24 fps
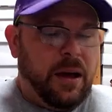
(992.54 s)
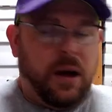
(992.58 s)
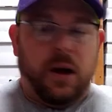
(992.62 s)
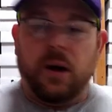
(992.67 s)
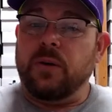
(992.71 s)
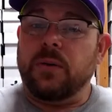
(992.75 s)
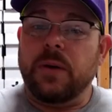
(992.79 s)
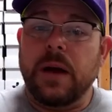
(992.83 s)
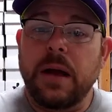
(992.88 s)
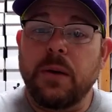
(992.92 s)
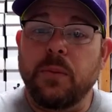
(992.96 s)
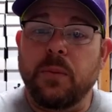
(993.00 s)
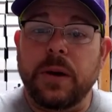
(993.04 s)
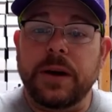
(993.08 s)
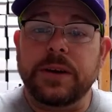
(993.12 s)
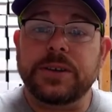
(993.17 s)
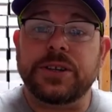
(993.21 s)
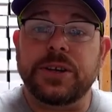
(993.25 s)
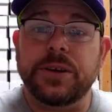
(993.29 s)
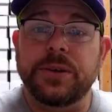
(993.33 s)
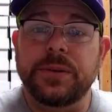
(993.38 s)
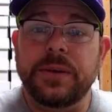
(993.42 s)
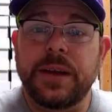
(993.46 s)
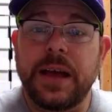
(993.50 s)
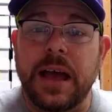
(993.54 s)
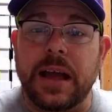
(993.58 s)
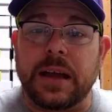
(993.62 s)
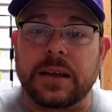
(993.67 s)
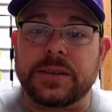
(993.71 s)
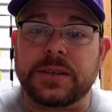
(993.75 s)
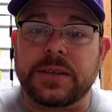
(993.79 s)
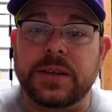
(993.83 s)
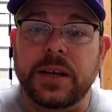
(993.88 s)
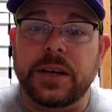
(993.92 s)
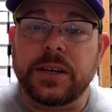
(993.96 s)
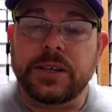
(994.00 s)
All right, where to
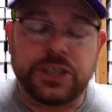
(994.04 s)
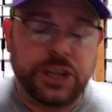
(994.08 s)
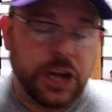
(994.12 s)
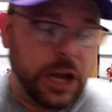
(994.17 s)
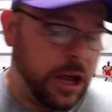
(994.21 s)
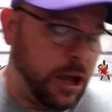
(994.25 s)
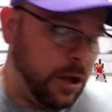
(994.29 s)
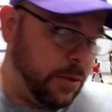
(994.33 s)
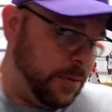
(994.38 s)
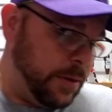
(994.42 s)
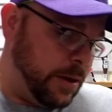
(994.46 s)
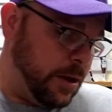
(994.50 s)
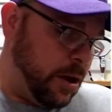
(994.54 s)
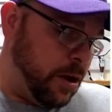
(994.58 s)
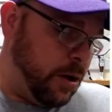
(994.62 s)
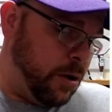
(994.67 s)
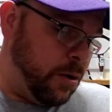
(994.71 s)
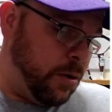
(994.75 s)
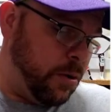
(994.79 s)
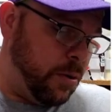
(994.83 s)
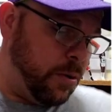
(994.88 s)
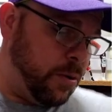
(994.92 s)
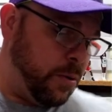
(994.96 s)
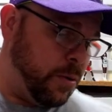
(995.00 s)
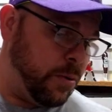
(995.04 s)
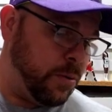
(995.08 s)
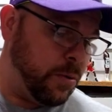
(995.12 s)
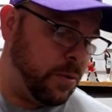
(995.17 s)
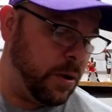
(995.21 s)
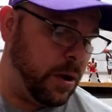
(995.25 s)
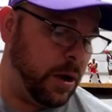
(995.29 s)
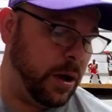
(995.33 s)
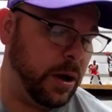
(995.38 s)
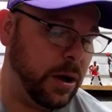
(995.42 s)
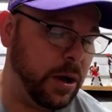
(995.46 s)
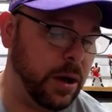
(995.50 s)
next? Shall we
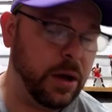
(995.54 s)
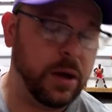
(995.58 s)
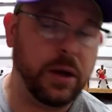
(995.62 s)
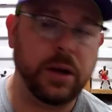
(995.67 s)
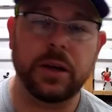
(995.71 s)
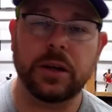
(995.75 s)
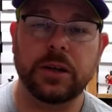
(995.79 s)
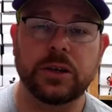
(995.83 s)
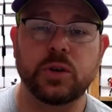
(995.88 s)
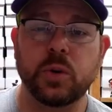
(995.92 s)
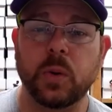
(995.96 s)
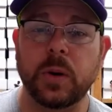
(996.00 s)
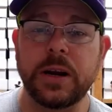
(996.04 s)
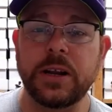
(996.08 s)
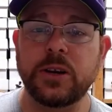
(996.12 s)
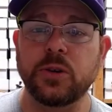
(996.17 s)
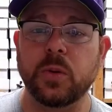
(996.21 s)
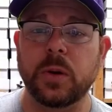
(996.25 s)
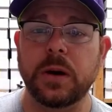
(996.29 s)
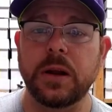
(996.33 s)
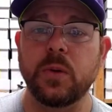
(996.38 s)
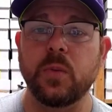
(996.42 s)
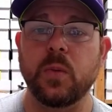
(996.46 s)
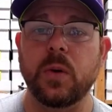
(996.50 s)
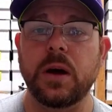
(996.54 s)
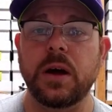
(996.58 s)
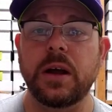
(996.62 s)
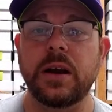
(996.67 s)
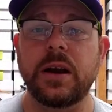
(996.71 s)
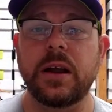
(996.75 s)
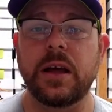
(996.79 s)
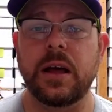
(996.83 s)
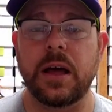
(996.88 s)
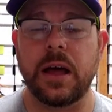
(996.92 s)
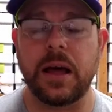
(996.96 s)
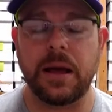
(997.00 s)
go
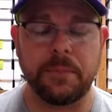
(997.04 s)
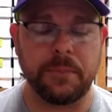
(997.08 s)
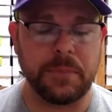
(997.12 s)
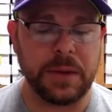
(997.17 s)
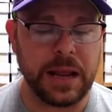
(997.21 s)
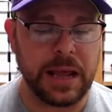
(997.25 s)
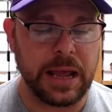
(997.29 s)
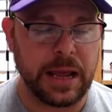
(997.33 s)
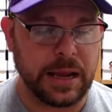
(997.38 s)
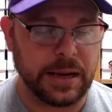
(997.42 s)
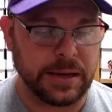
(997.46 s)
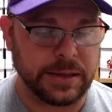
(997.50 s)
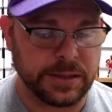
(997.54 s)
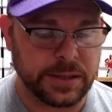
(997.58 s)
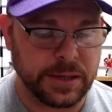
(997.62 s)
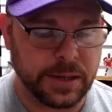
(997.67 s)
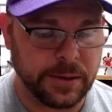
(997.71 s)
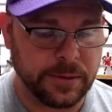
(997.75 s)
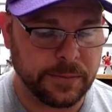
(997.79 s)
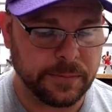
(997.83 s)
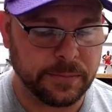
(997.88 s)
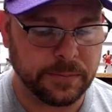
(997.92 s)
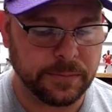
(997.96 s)
2021 update?